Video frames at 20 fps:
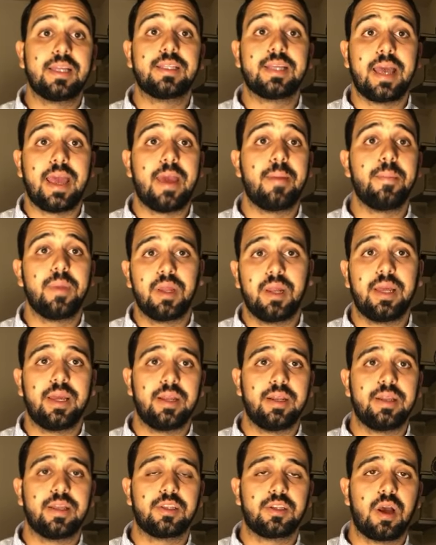to
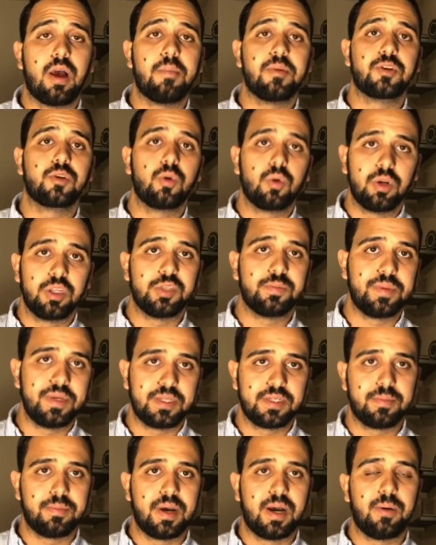emulate that Thomas Gordon speaks
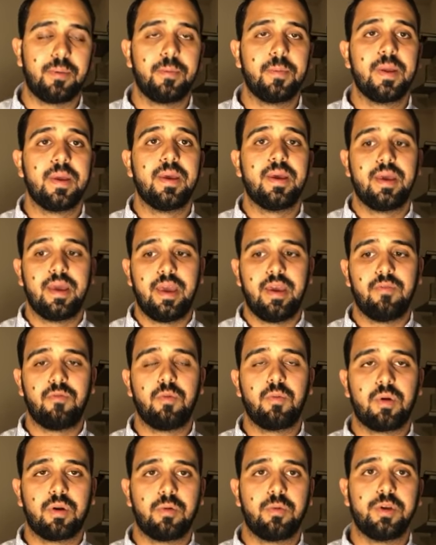about if we
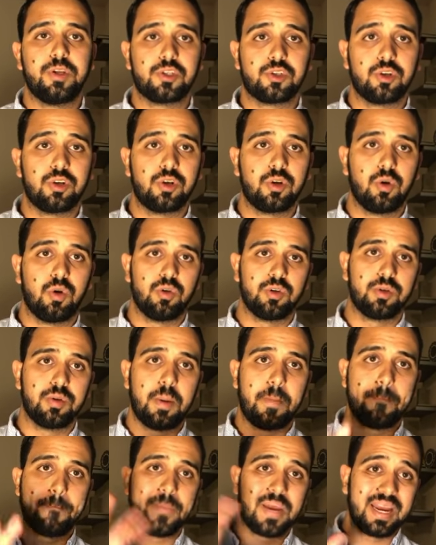want to reach certain goals.
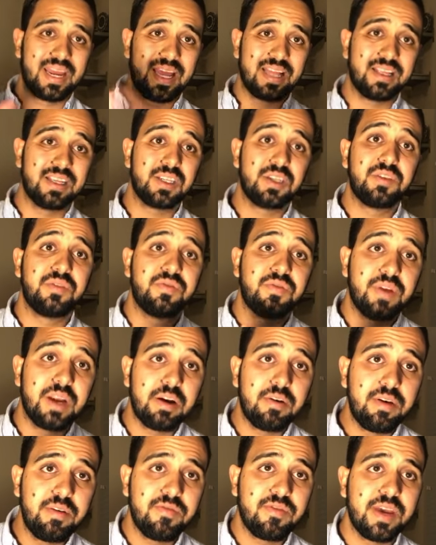But again, this is
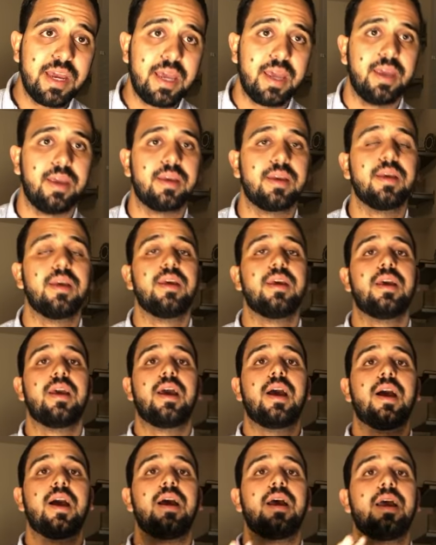very vague,
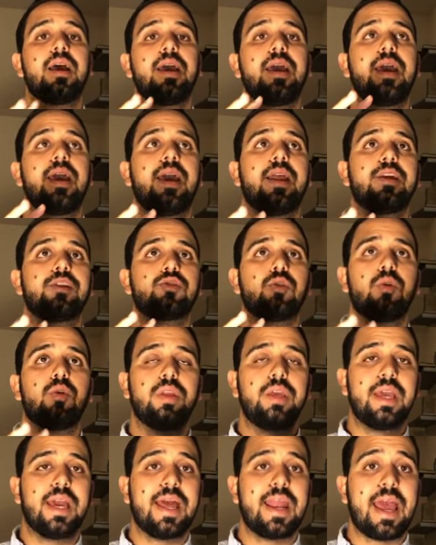and it's
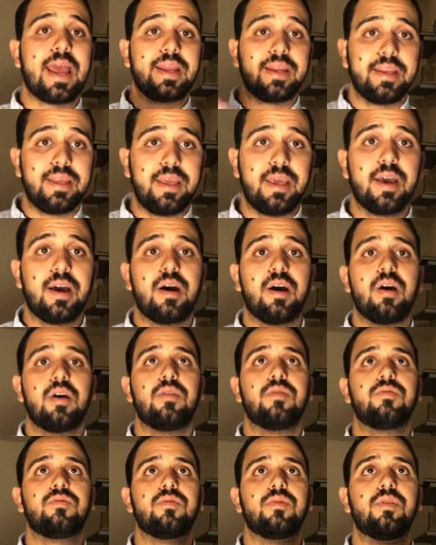only an idea
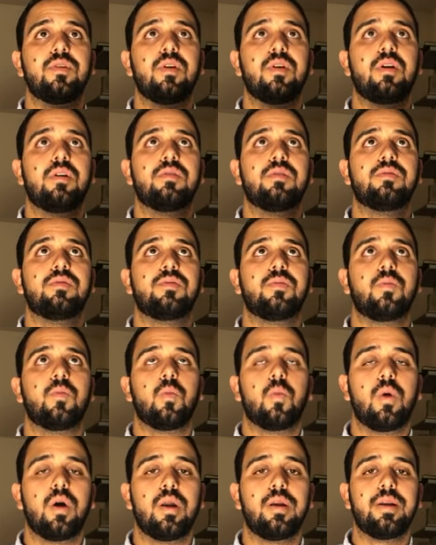of
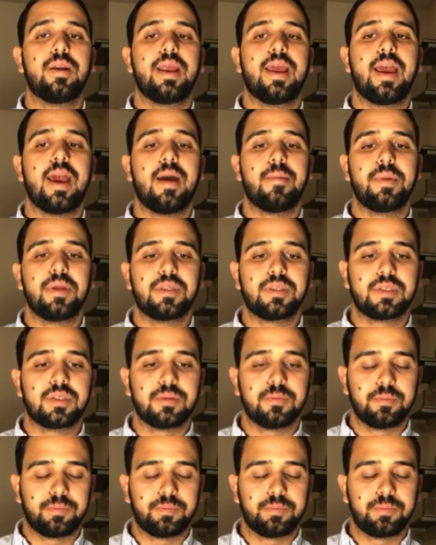what habits